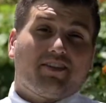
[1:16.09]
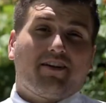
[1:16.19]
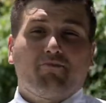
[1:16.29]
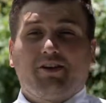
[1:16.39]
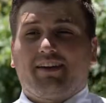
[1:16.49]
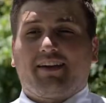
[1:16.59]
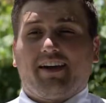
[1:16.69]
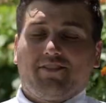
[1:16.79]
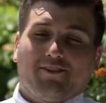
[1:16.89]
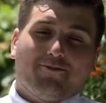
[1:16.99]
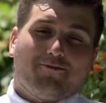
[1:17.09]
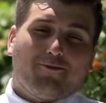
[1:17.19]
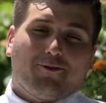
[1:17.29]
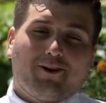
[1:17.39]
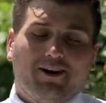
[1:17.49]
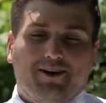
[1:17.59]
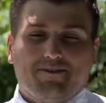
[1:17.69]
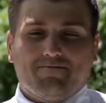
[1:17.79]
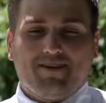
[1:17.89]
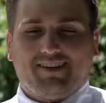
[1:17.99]
They've been together for,
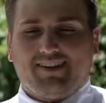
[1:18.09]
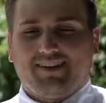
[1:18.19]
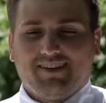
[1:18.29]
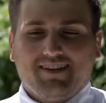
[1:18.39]
I'd